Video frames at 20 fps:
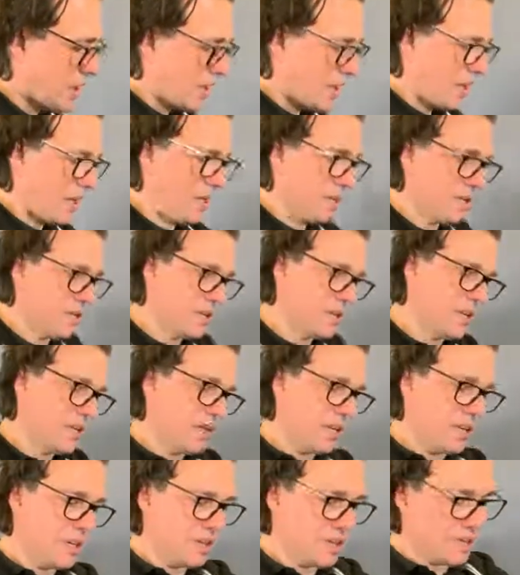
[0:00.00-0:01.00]
And
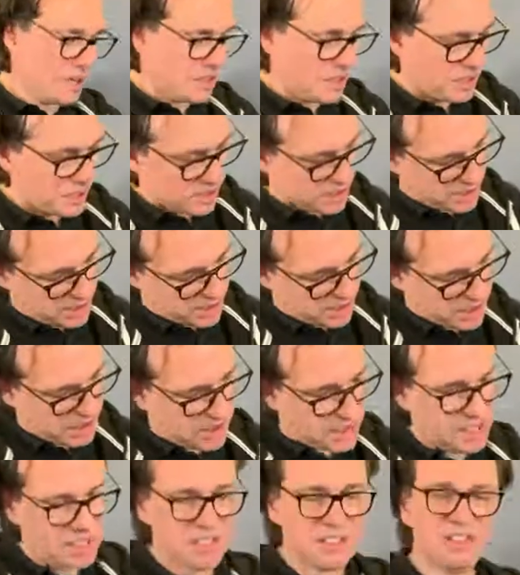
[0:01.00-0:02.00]

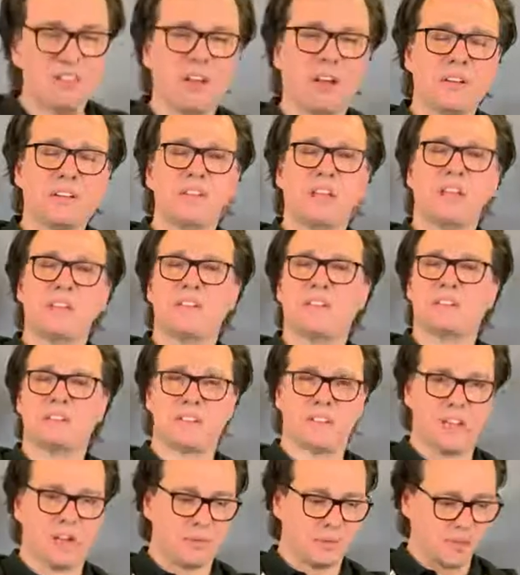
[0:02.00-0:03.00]
it is not
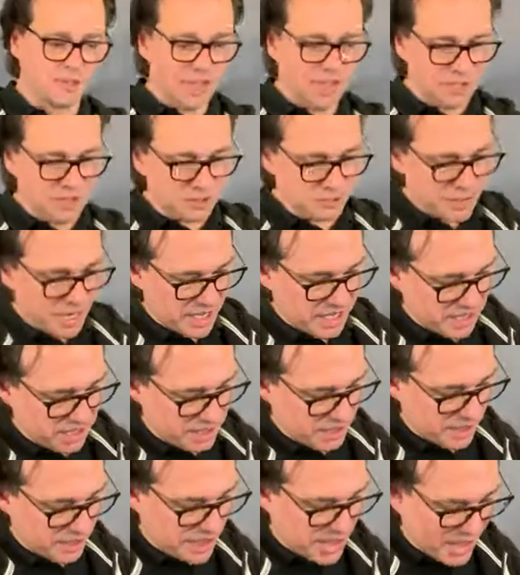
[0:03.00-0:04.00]
necessary that you make a
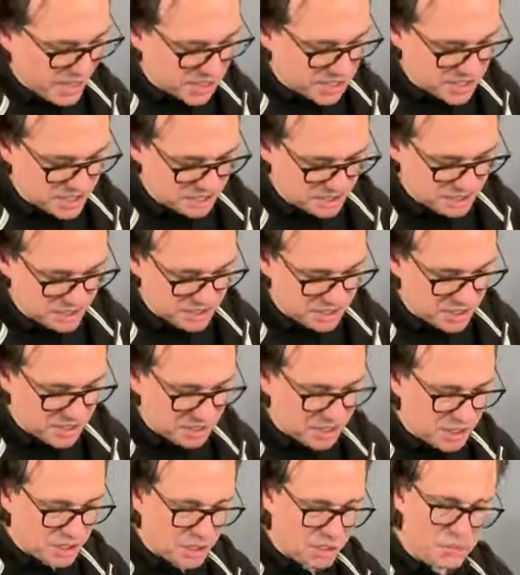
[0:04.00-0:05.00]
connection
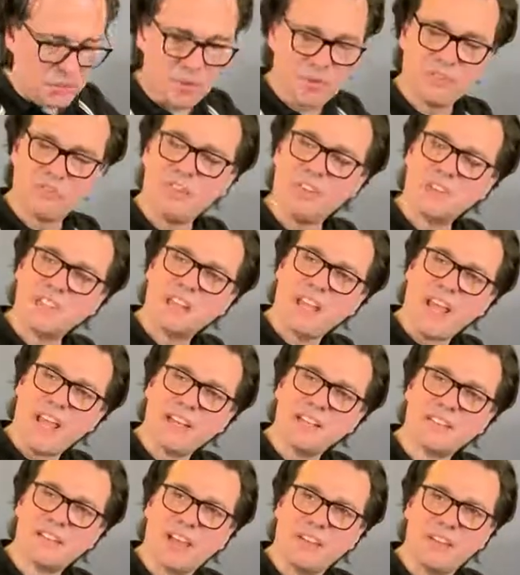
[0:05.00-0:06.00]
with these
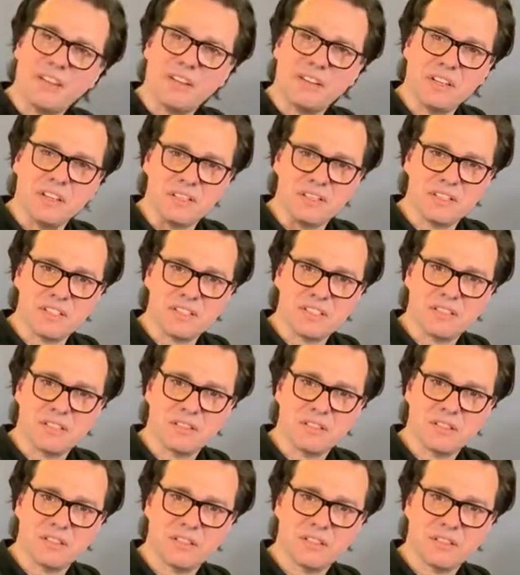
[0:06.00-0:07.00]
lengths underneath.
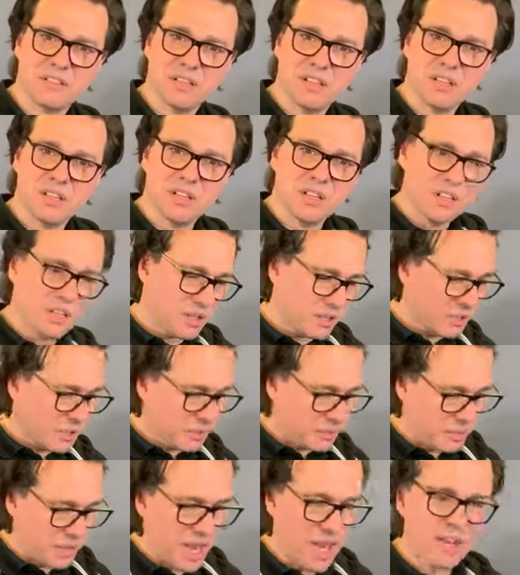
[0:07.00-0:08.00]

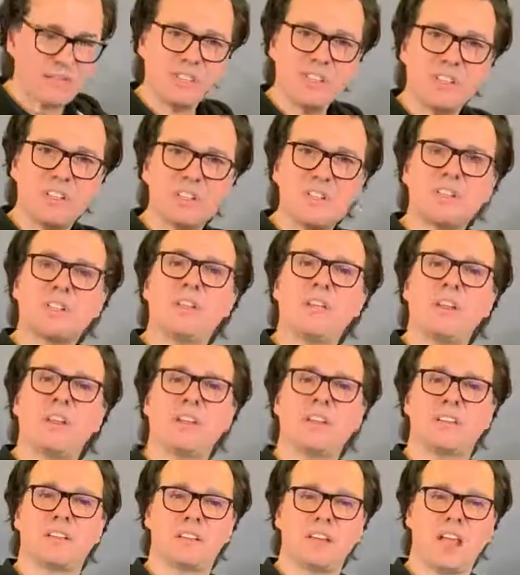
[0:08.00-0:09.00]
We have a
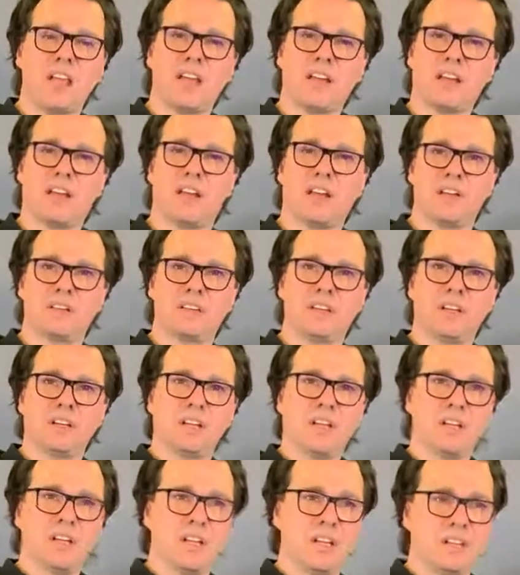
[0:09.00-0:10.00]
disconnected haircut,
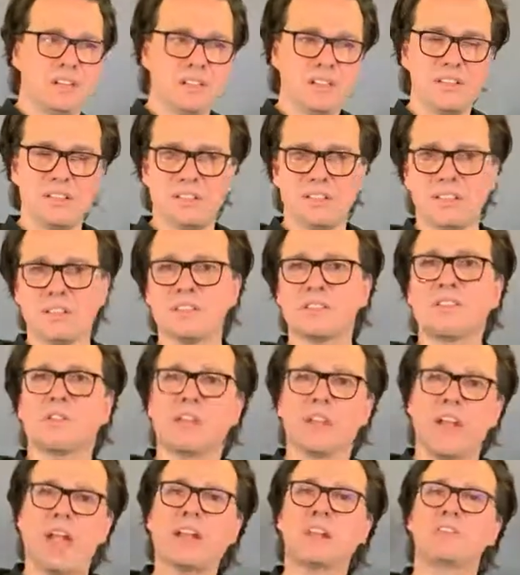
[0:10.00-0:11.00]
and these
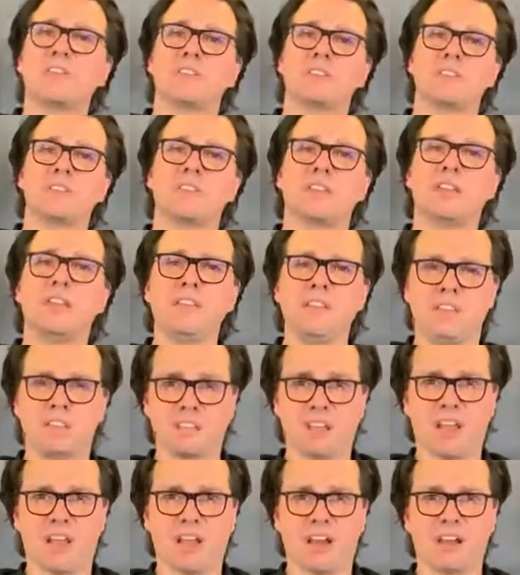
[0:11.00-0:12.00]
disconnections in this
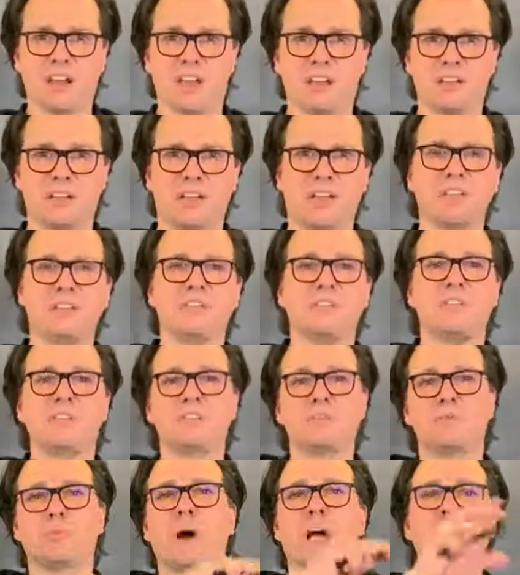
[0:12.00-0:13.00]
haircut give
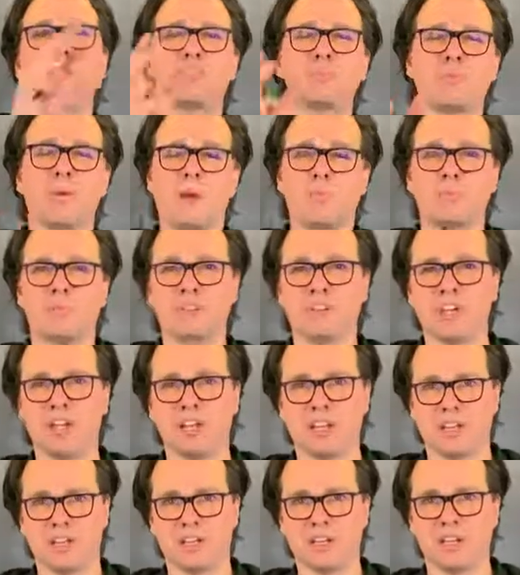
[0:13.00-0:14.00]
this windswept
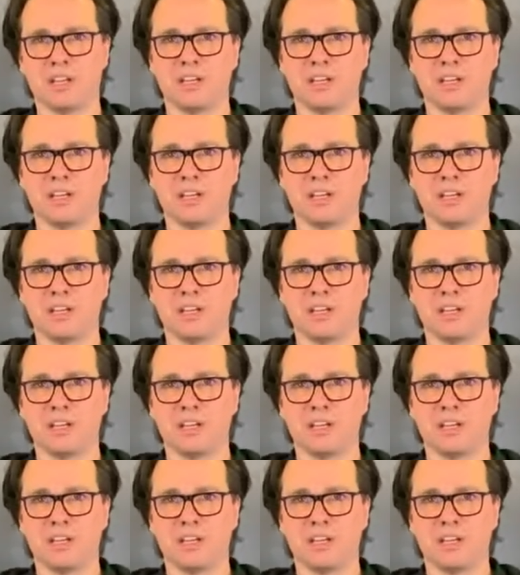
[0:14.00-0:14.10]
feeling